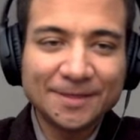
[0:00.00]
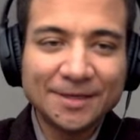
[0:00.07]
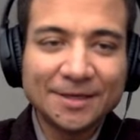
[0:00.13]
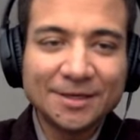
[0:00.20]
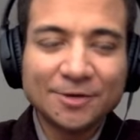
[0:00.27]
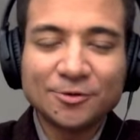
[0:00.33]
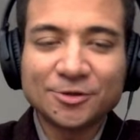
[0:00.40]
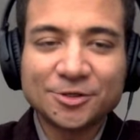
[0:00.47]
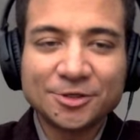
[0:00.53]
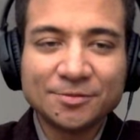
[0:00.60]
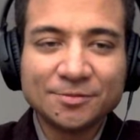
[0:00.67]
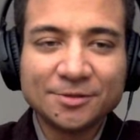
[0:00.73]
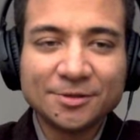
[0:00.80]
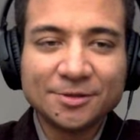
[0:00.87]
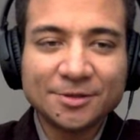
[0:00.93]
course
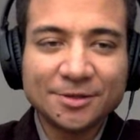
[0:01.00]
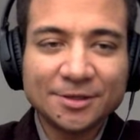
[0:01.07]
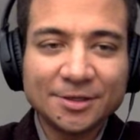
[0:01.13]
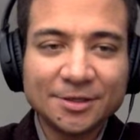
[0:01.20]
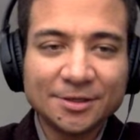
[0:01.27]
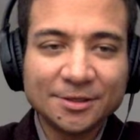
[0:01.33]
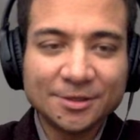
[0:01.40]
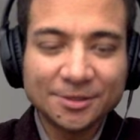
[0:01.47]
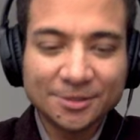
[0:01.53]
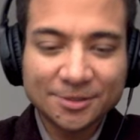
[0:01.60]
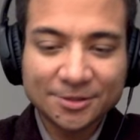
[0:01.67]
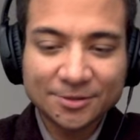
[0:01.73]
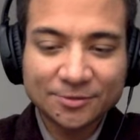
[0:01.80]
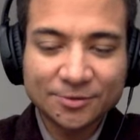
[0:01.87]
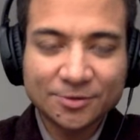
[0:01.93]
number,
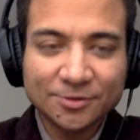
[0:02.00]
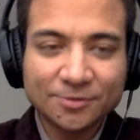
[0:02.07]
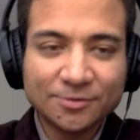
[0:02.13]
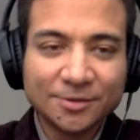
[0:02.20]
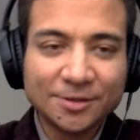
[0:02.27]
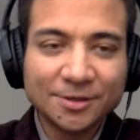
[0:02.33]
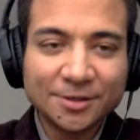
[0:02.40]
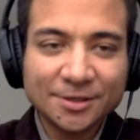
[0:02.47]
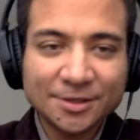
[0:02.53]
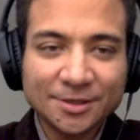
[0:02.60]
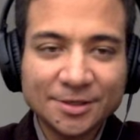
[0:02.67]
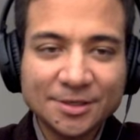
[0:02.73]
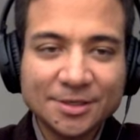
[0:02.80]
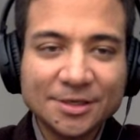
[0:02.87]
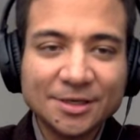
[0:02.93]
English
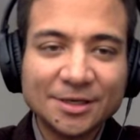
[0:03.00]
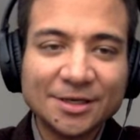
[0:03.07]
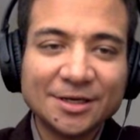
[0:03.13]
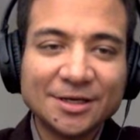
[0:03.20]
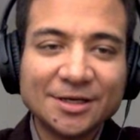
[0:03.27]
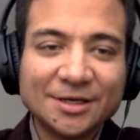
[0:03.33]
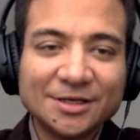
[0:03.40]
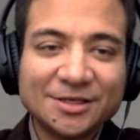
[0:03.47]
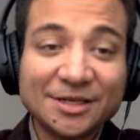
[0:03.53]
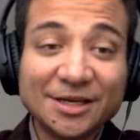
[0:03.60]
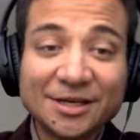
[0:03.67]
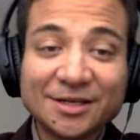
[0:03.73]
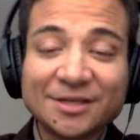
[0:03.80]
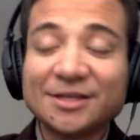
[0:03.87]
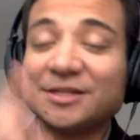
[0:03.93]
101E.
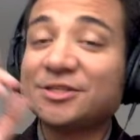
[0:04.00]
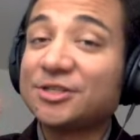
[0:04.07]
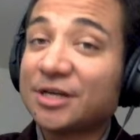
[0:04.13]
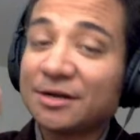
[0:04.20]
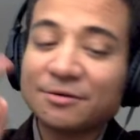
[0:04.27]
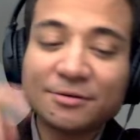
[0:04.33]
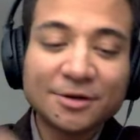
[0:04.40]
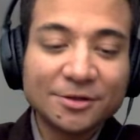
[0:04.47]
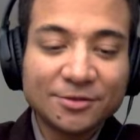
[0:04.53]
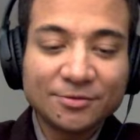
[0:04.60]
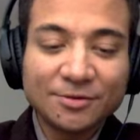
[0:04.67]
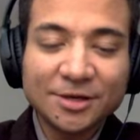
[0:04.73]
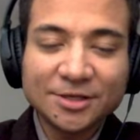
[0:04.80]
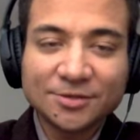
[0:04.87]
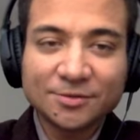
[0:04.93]
Date, it's January
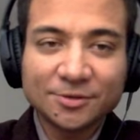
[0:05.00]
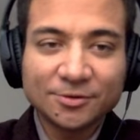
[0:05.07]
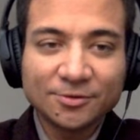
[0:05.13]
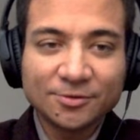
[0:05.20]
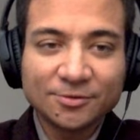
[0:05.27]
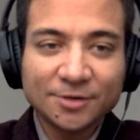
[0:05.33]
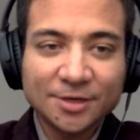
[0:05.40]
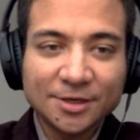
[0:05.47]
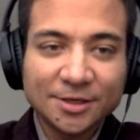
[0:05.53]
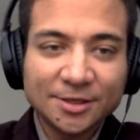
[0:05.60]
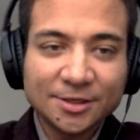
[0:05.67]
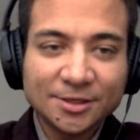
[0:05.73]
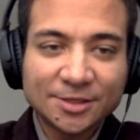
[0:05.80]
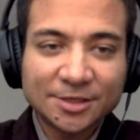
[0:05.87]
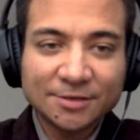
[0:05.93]
3, so we go
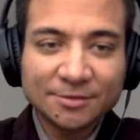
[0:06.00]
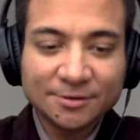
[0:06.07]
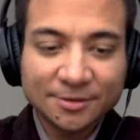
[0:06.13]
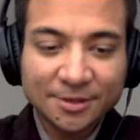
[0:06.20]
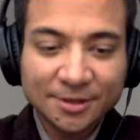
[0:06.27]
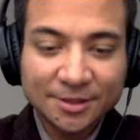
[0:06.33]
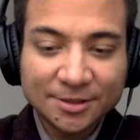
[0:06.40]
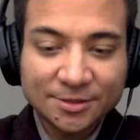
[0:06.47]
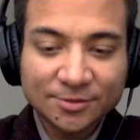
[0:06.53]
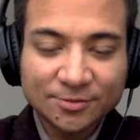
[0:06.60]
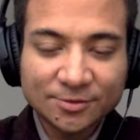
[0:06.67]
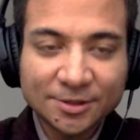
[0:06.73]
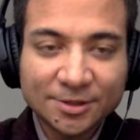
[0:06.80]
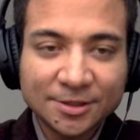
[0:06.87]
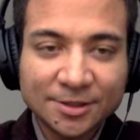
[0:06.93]
3, January
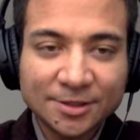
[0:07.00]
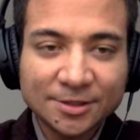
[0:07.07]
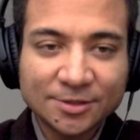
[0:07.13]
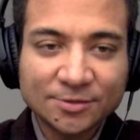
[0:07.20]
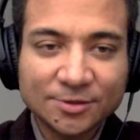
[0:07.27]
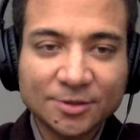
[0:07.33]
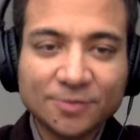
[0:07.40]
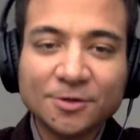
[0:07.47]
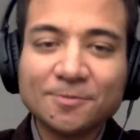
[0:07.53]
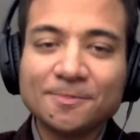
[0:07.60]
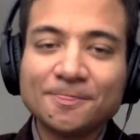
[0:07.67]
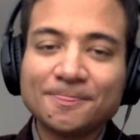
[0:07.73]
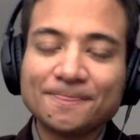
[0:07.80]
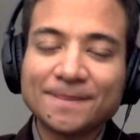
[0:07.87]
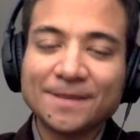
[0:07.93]
2021.
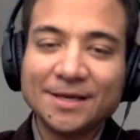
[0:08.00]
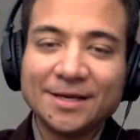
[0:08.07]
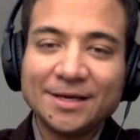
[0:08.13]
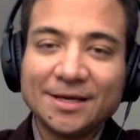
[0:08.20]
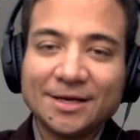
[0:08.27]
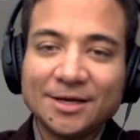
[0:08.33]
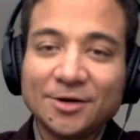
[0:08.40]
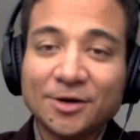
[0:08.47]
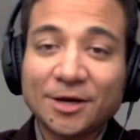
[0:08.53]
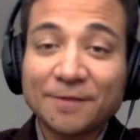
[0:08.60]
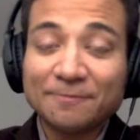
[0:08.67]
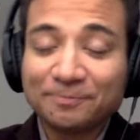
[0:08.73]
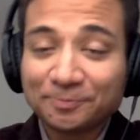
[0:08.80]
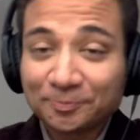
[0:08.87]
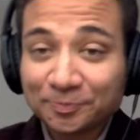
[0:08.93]
Okay,
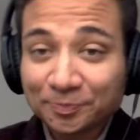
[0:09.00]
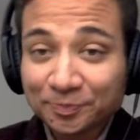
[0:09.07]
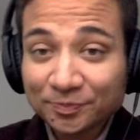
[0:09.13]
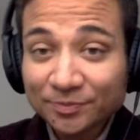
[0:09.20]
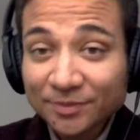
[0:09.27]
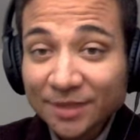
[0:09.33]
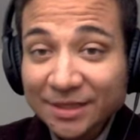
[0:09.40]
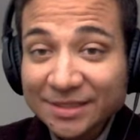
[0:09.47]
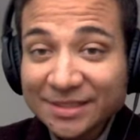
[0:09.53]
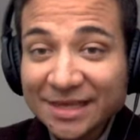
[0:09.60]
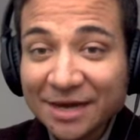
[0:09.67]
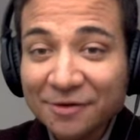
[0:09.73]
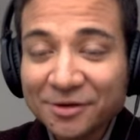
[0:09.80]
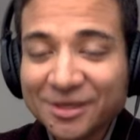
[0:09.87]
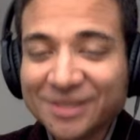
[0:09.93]
see
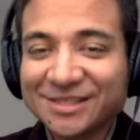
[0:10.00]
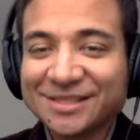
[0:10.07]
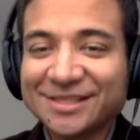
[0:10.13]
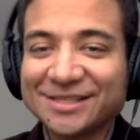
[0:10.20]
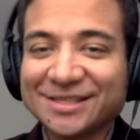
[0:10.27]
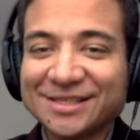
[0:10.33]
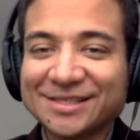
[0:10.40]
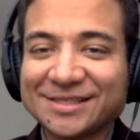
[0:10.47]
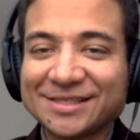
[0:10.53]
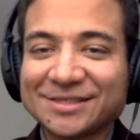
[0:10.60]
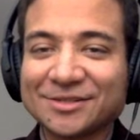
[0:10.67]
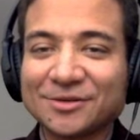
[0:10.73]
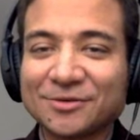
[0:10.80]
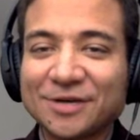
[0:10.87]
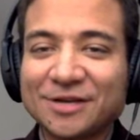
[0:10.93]
how easy this is? It's
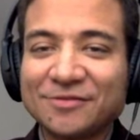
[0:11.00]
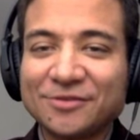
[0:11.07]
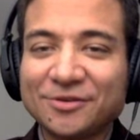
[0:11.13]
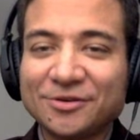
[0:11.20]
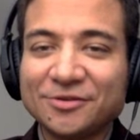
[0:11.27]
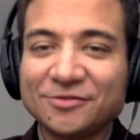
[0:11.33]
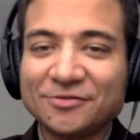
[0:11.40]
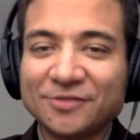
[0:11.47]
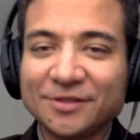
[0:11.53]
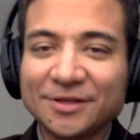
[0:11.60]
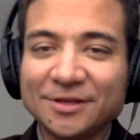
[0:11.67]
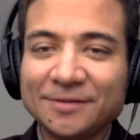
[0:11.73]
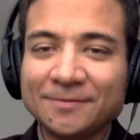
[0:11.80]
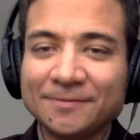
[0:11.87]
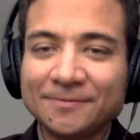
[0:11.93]
all ready for you to fill in.